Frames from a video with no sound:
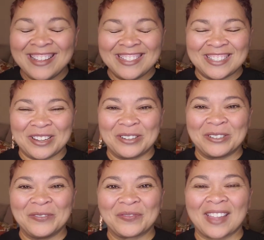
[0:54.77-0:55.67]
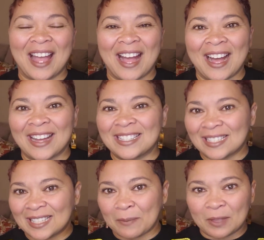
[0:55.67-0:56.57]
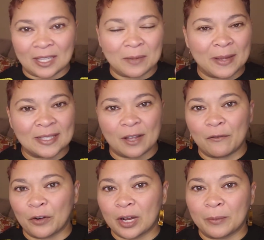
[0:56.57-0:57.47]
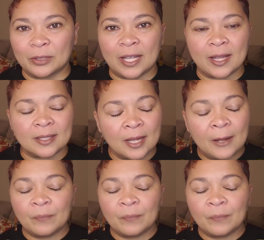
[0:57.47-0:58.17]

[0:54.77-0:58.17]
So, I just kept thinking to myself for a couple days,